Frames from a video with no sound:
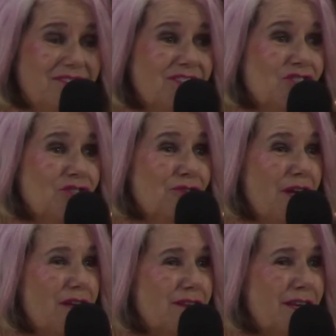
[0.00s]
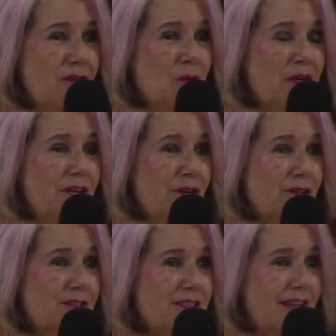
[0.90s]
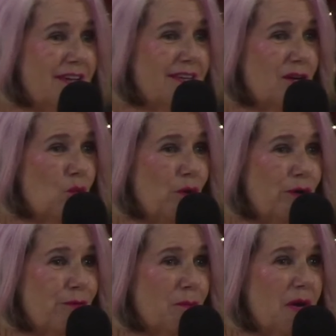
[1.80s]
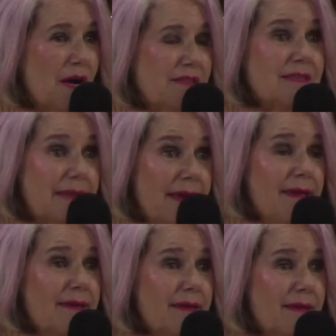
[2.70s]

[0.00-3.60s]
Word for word: Did you, anyone here today get a word from God today?